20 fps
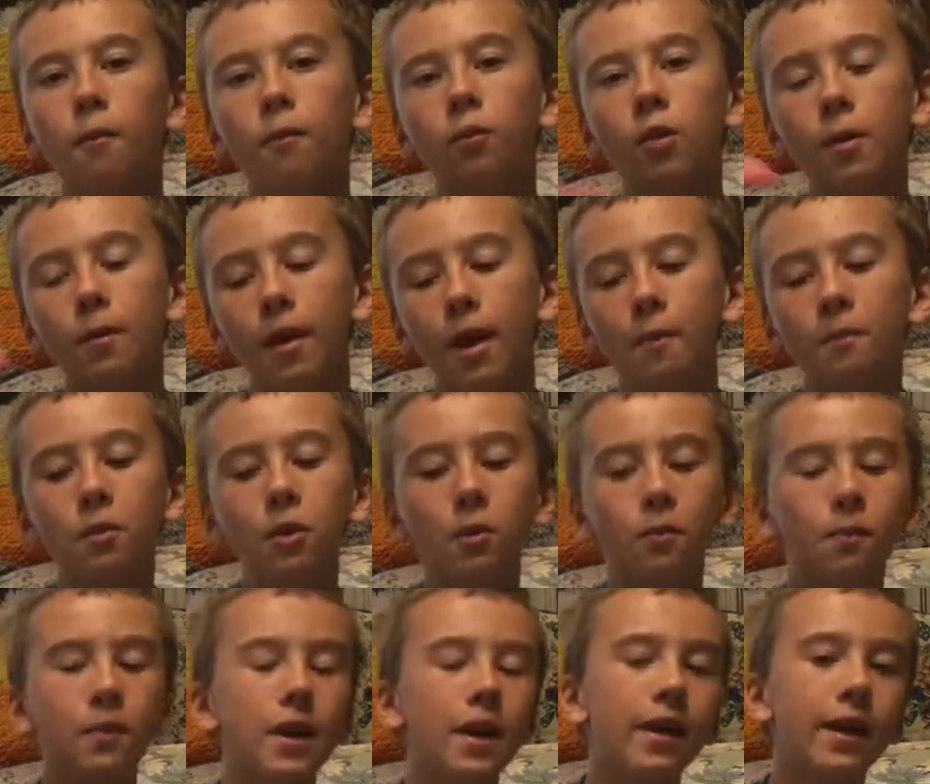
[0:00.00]
remember,
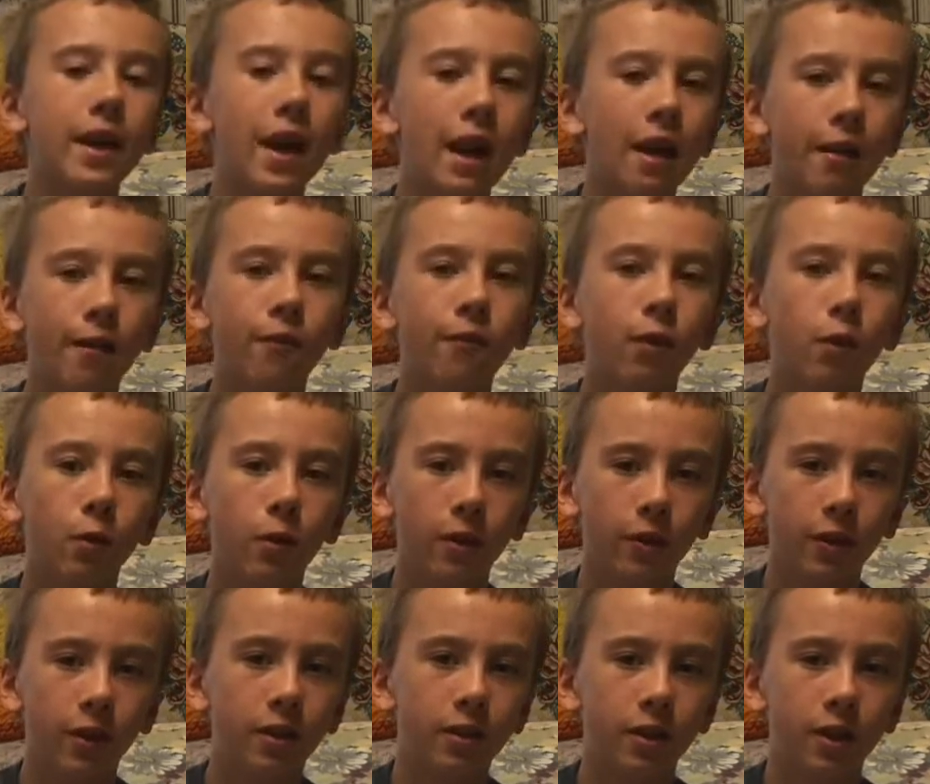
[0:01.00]
be careful
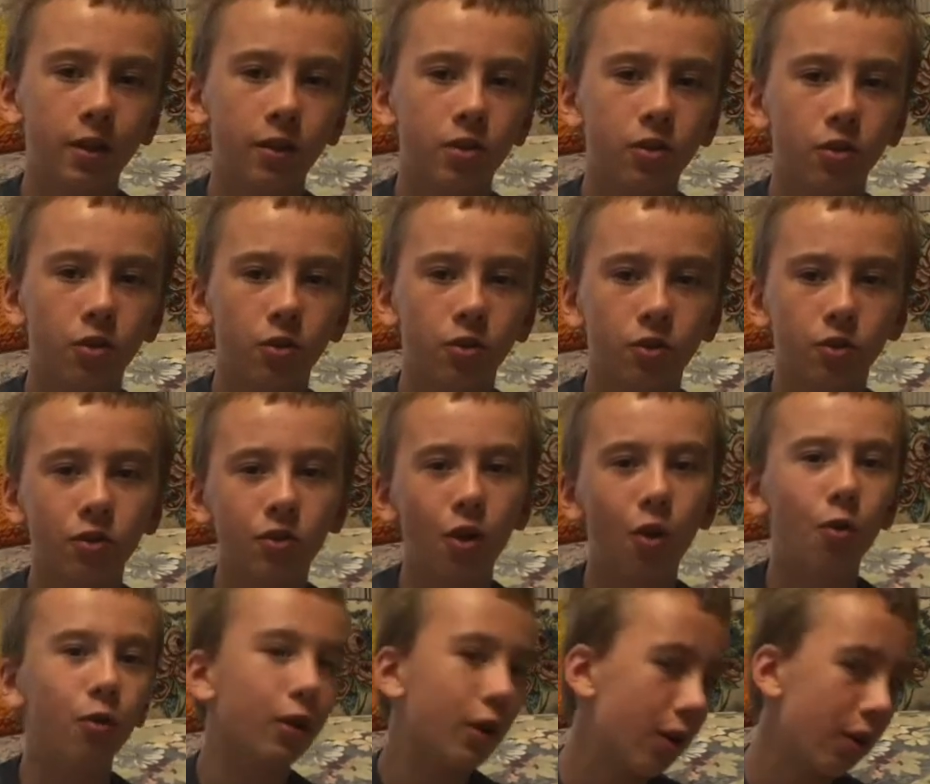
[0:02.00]
with the scissors.
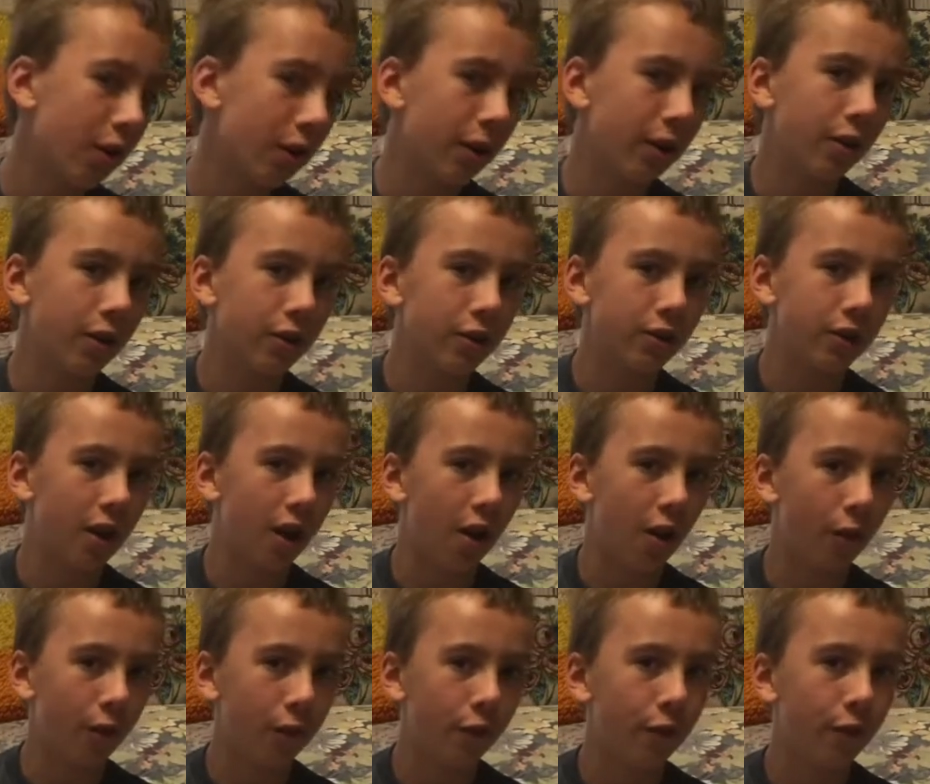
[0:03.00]
Don't hurt
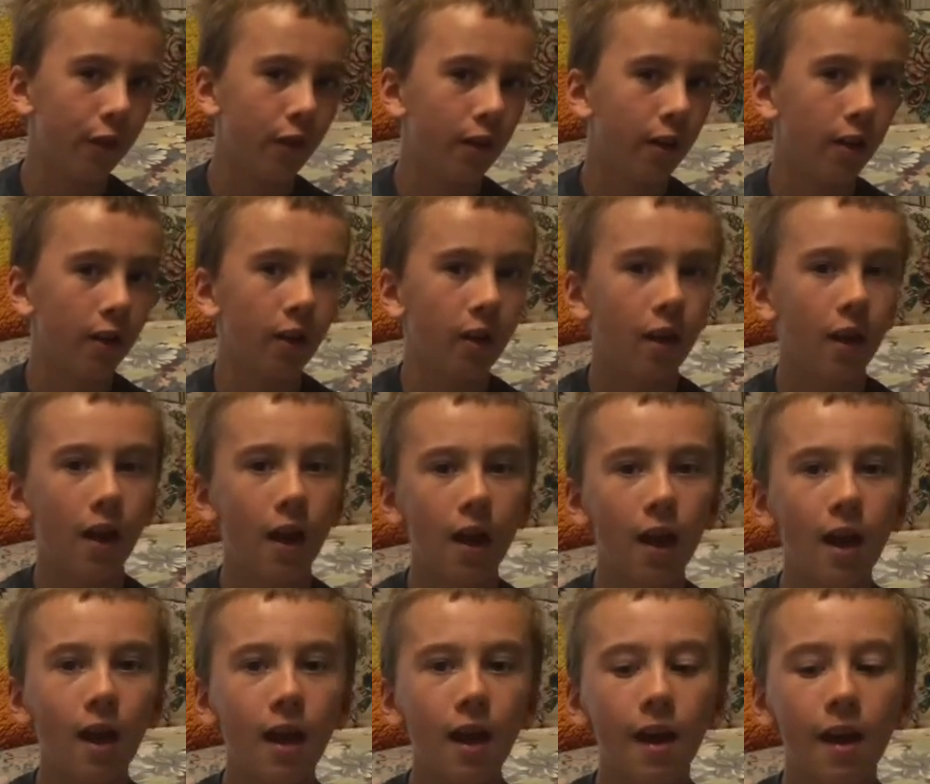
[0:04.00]
yourself.
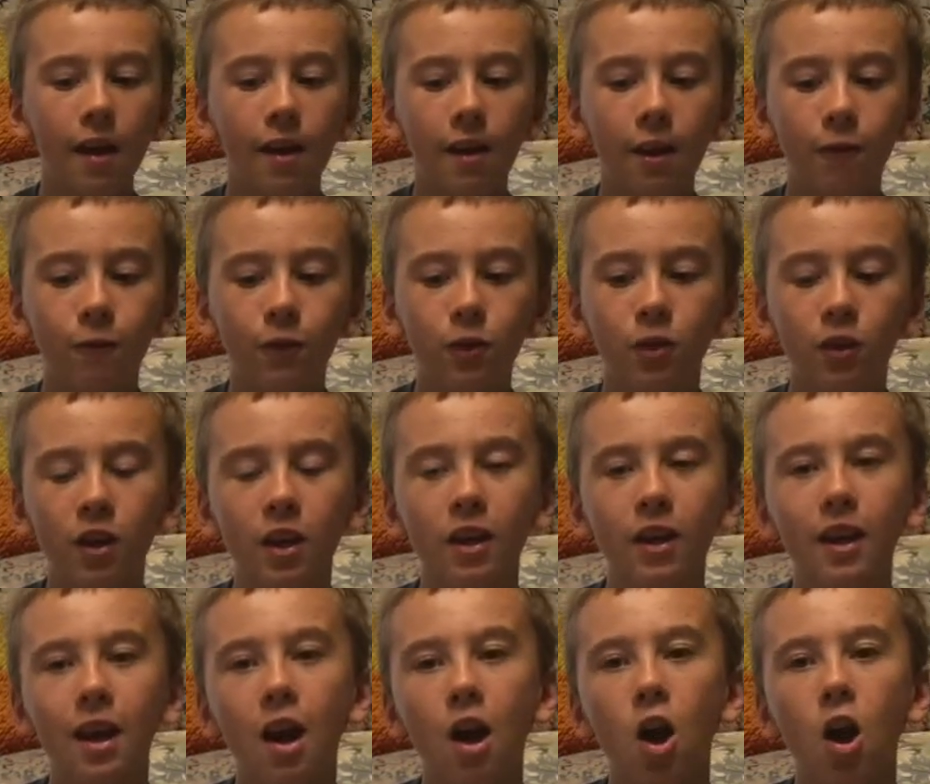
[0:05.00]
And if you need
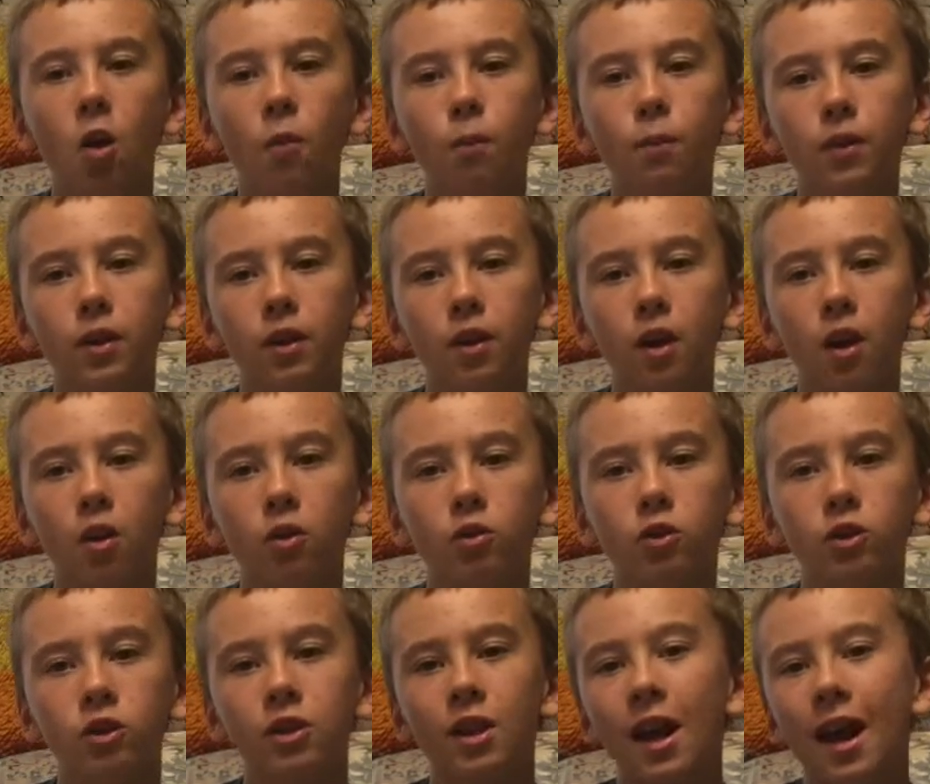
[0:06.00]
help,
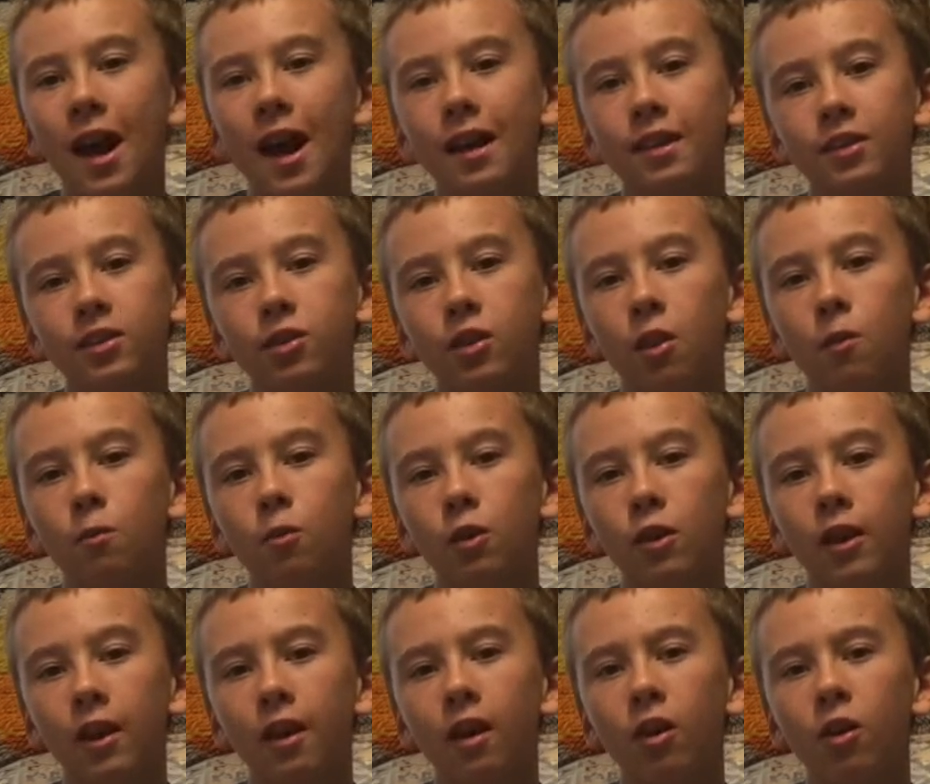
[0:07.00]
just ask someone
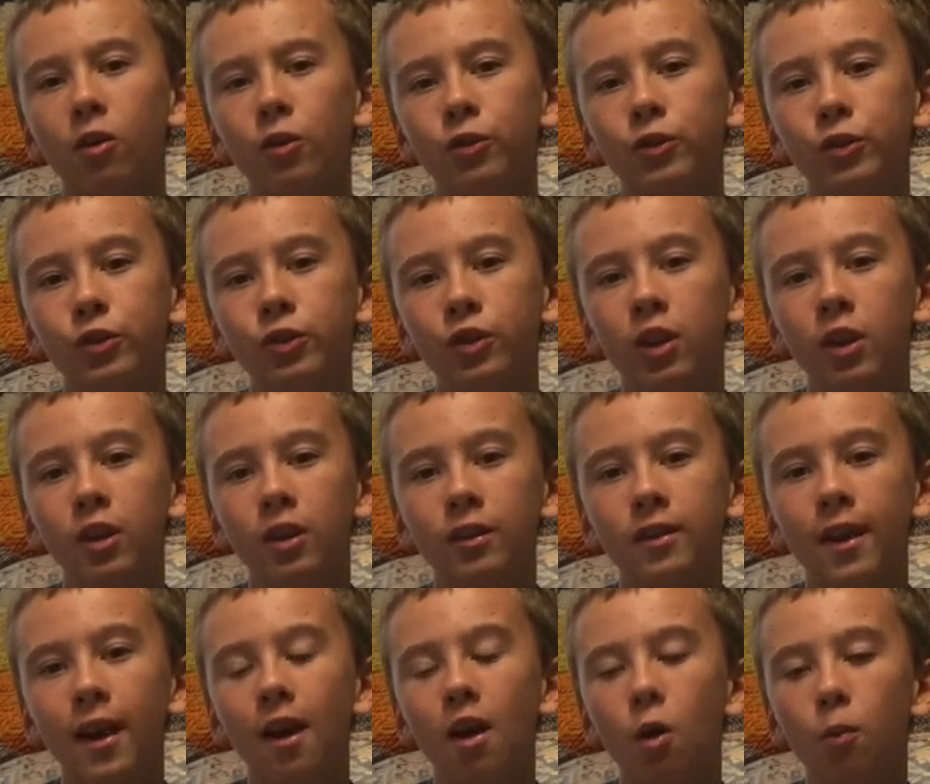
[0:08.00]
else
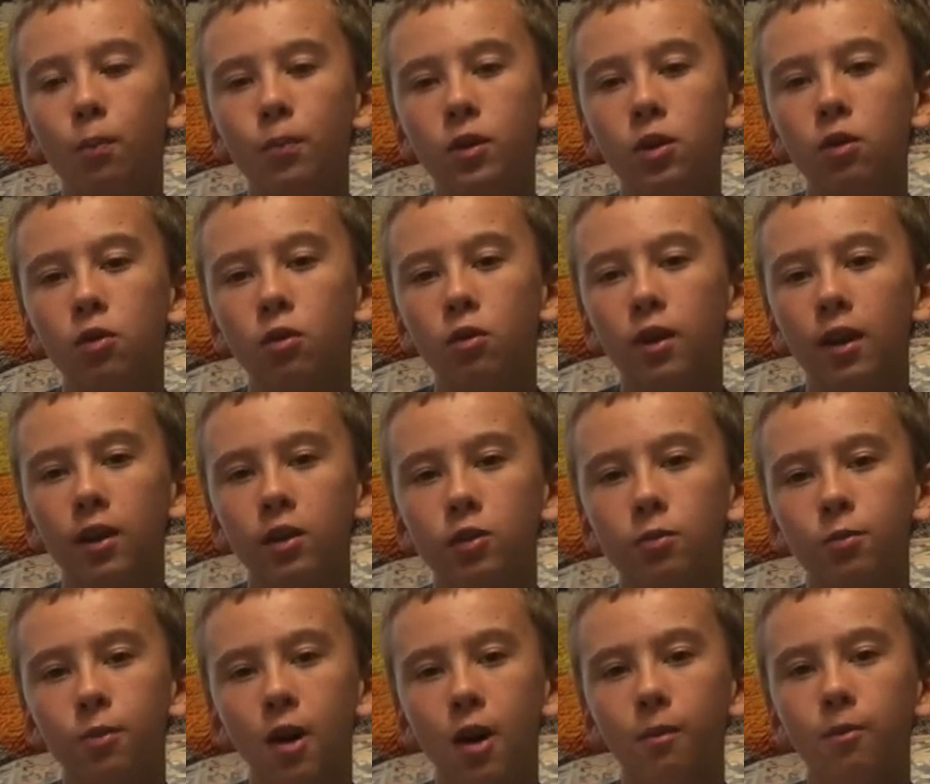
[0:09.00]
to help you that's
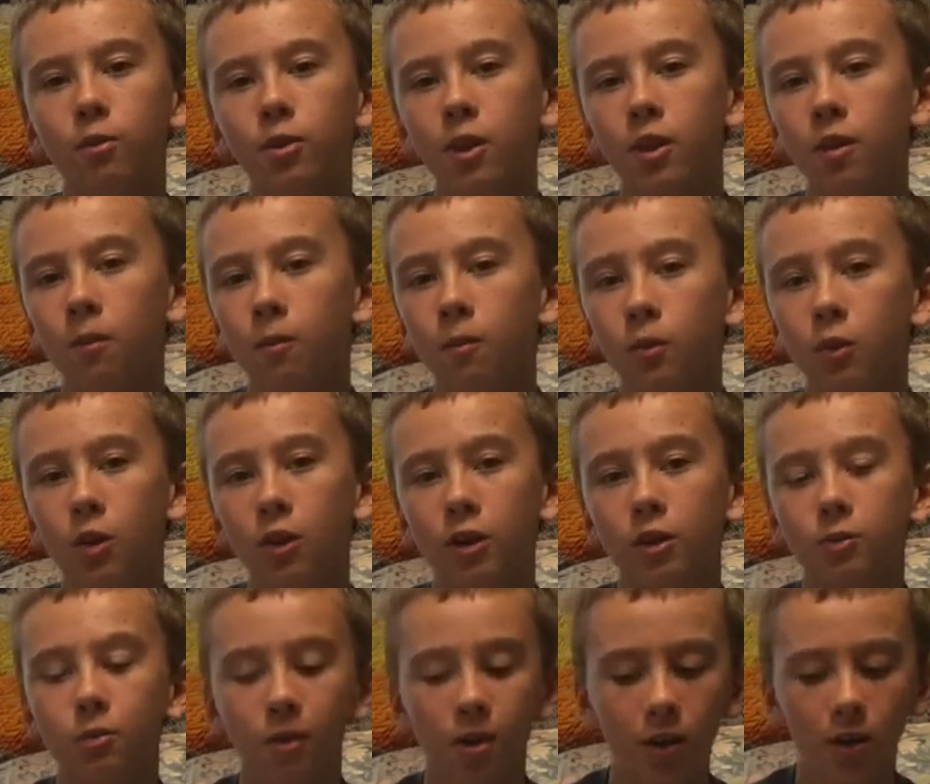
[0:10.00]
probably more
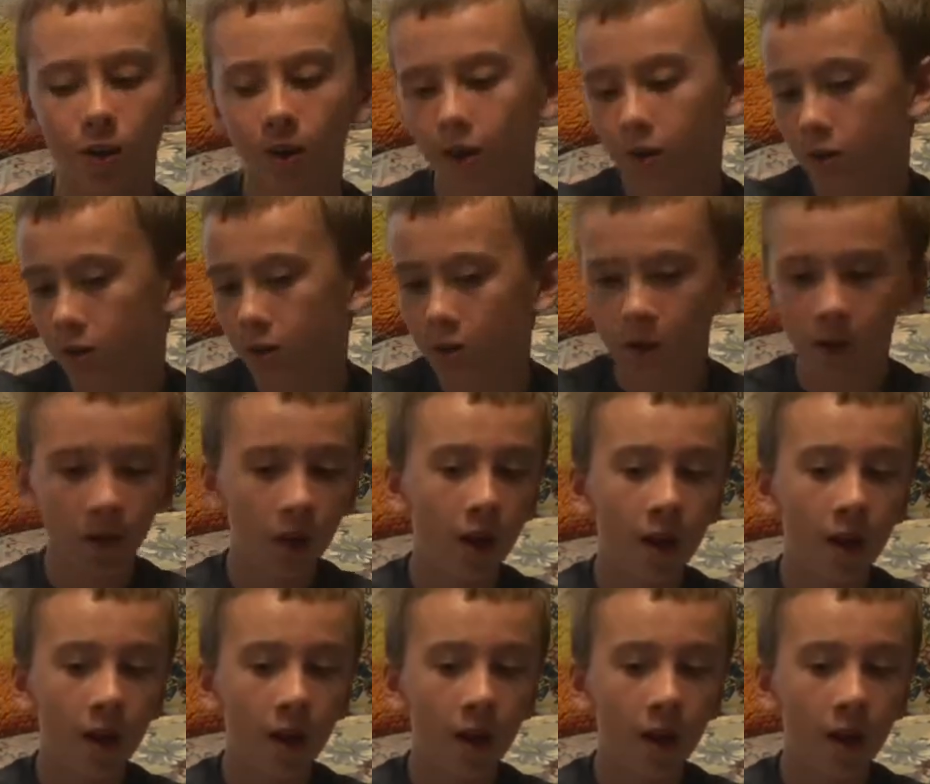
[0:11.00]
experienced.